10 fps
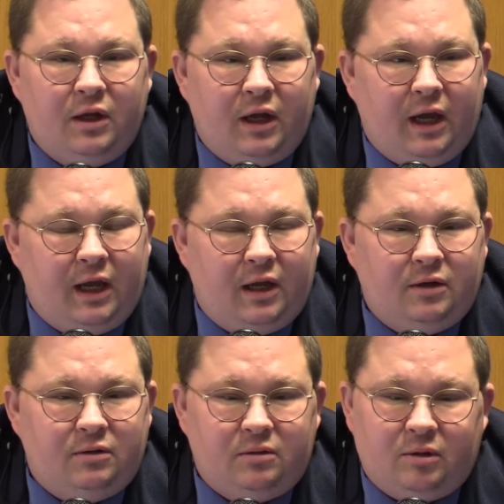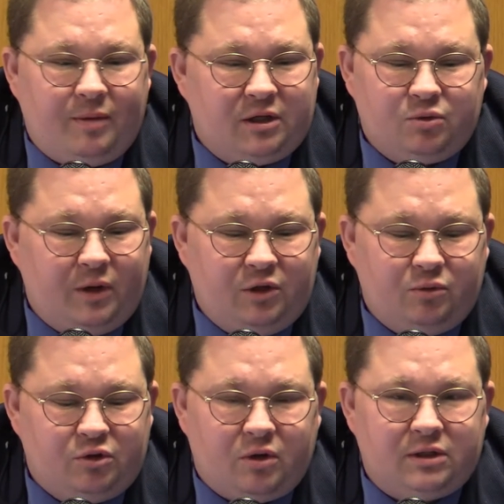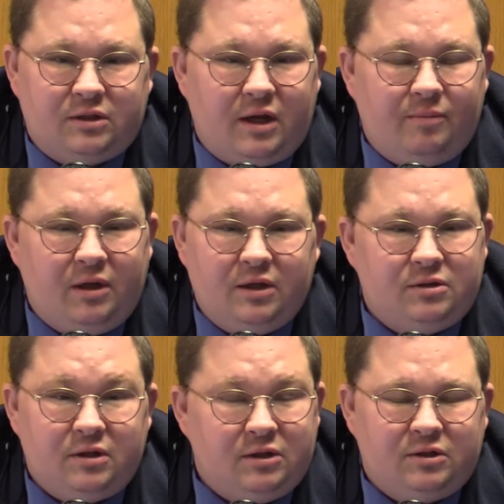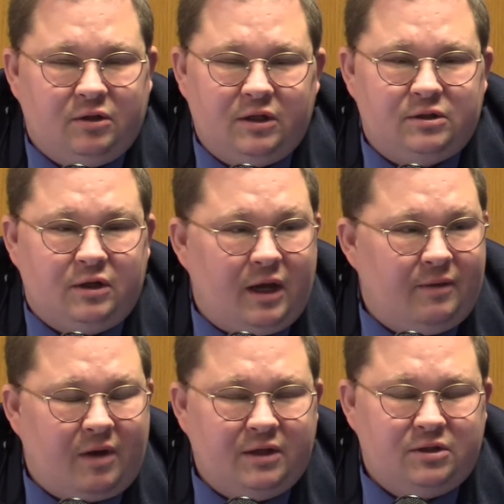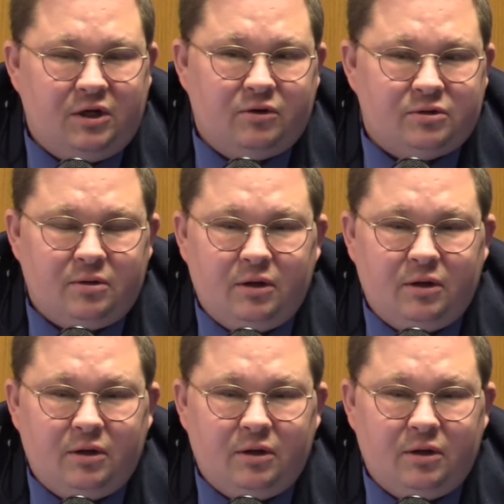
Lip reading: And the best way to address them is to listen, have eyes and ears.